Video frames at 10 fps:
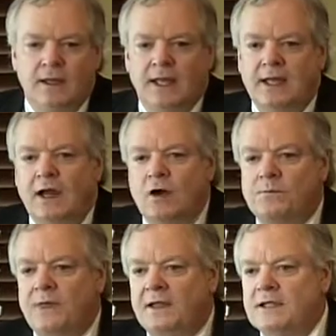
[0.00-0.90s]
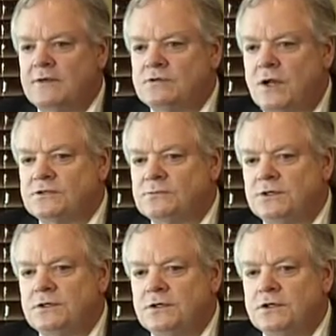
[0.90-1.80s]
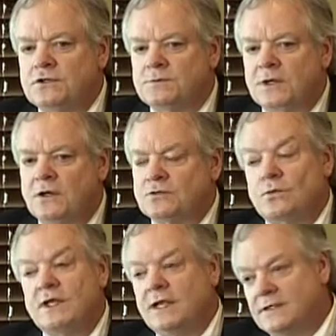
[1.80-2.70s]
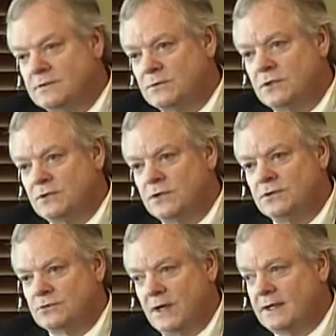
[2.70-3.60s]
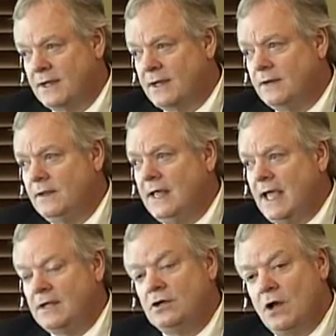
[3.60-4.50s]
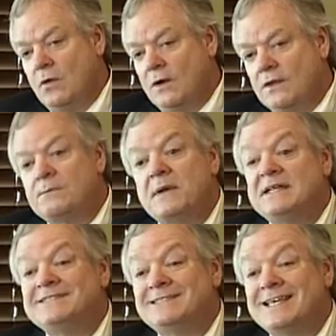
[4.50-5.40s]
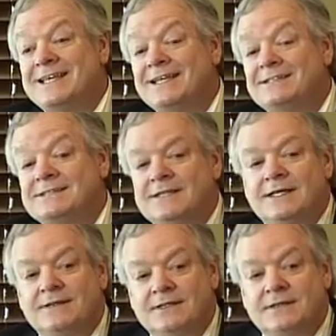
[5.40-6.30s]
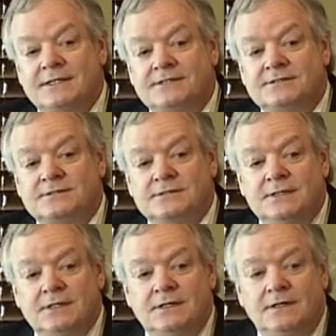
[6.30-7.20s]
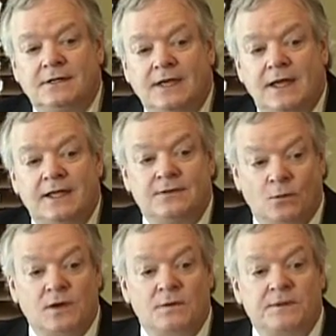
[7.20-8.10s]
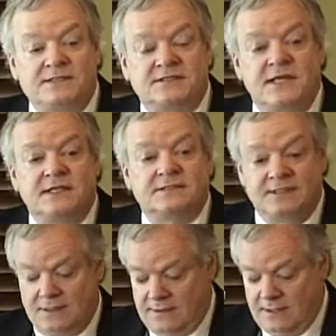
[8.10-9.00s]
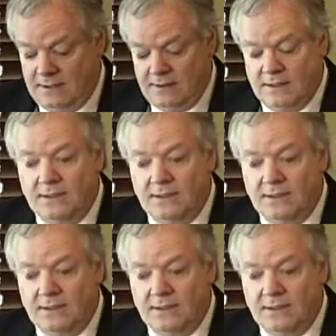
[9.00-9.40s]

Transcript: And I hope that gives y'all some good news, because we need some good news right now. And you know, one of the best things that this, one of the best things that's